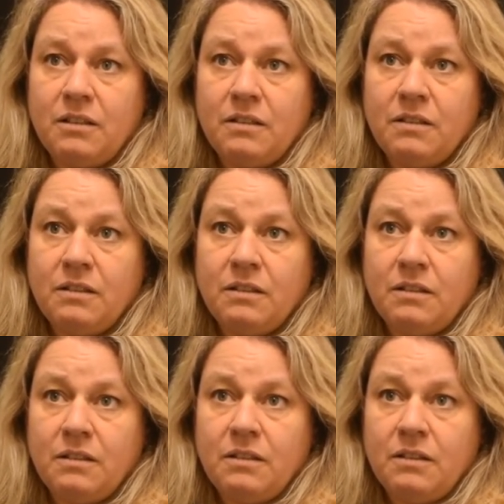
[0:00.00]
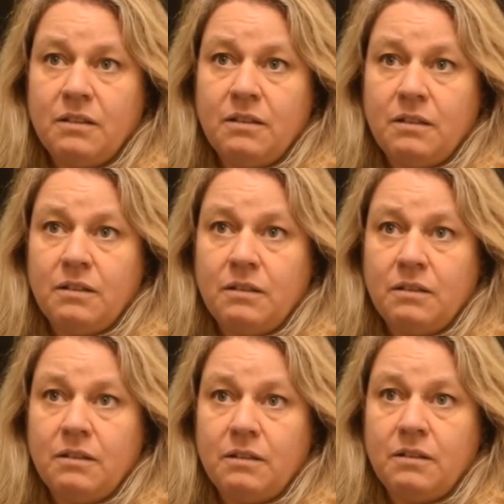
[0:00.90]
that succeed who
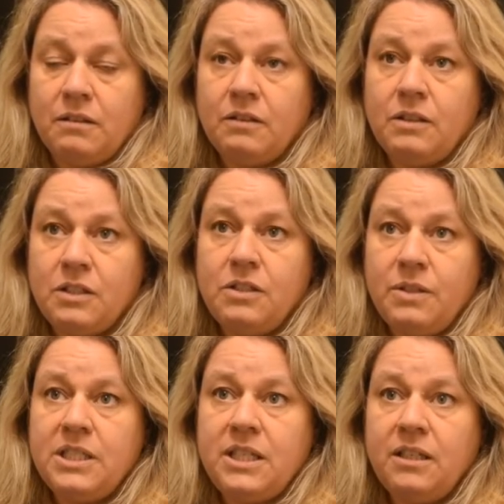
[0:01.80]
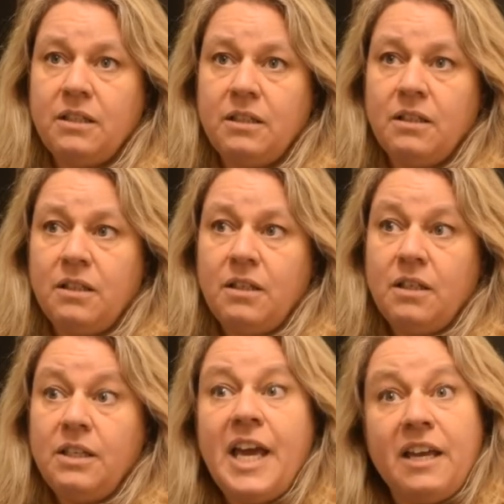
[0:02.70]
had student,
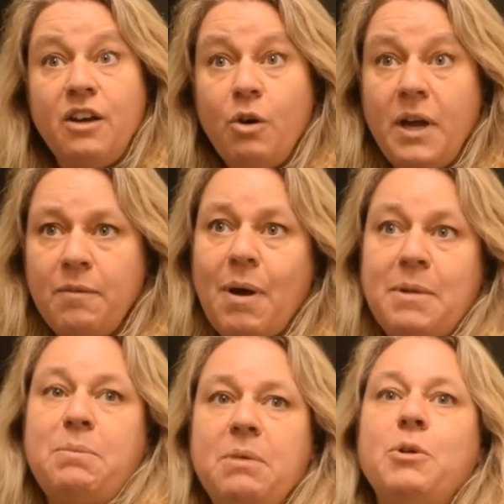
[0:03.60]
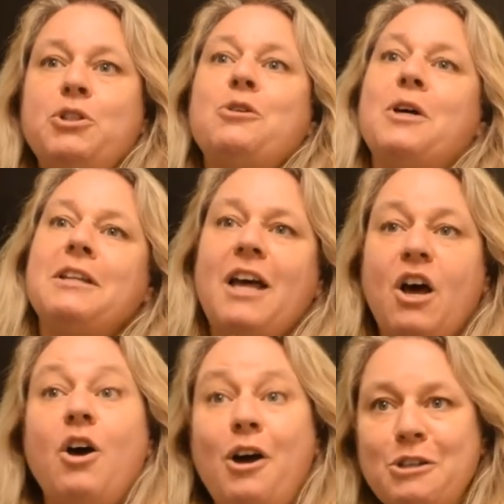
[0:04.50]
Yeah, no, I, I mean, people do.
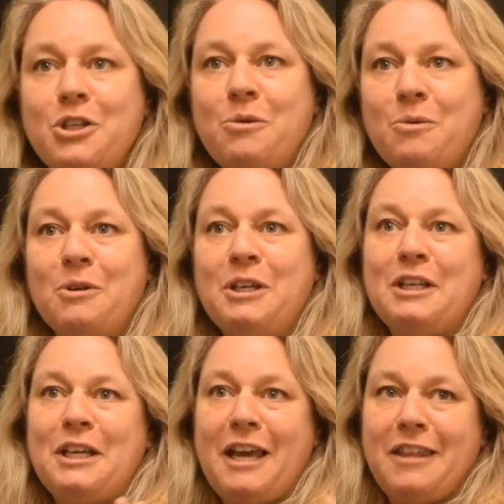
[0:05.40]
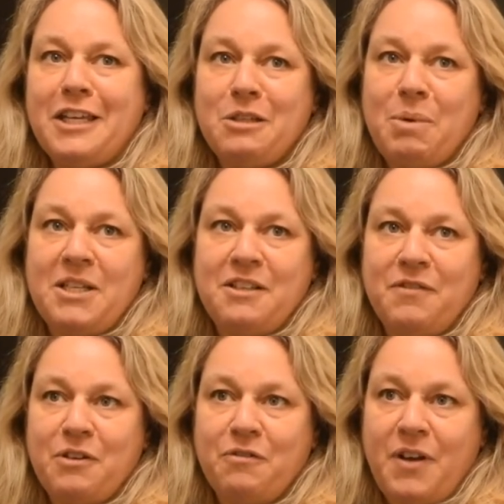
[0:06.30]
I'll, also, I think it depends if
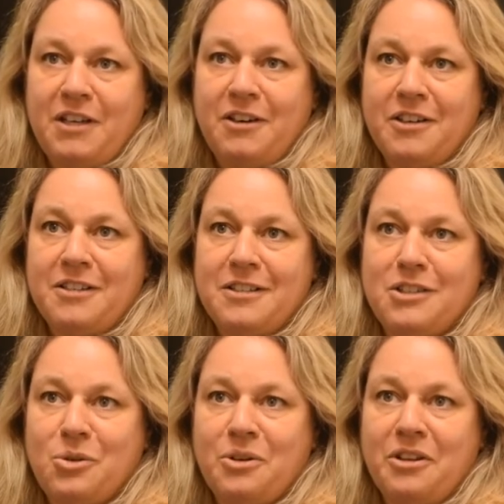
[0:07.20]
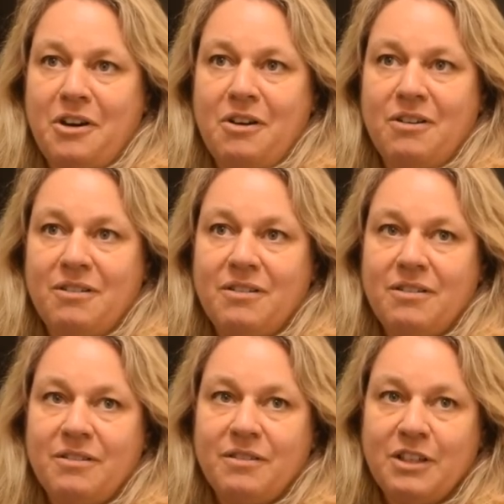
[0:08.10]
they're fine artists or they're
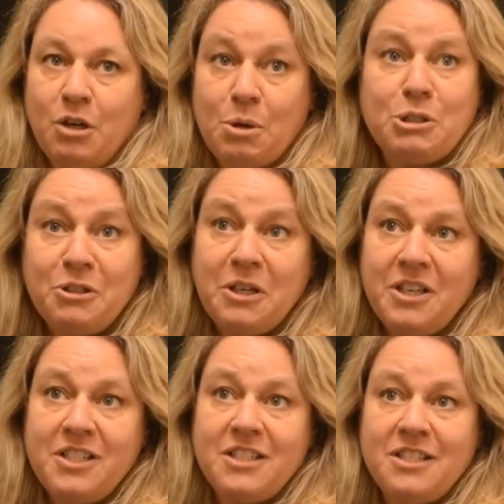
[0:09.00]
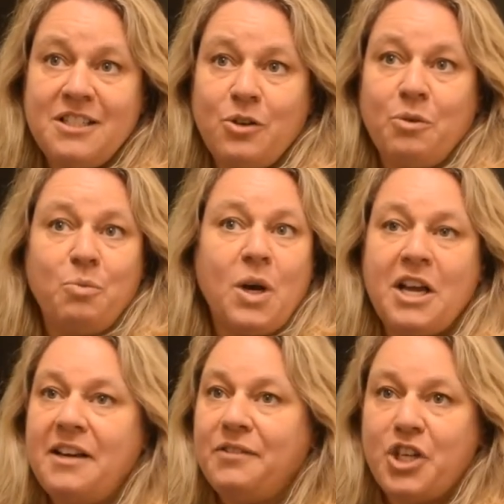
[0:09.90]
commercial artists or what
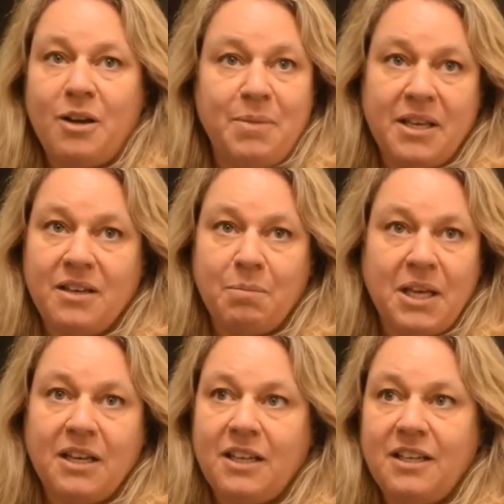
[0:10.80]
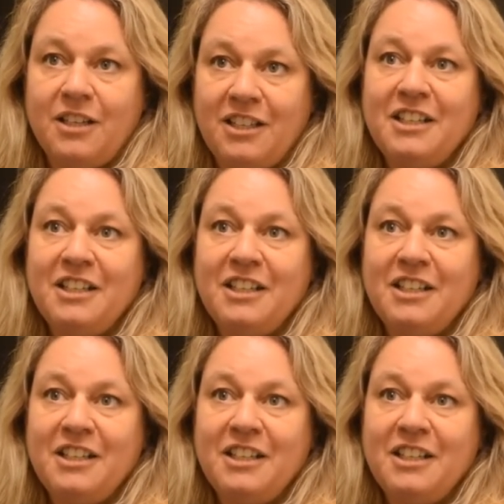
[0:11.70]
kind of job they end up getting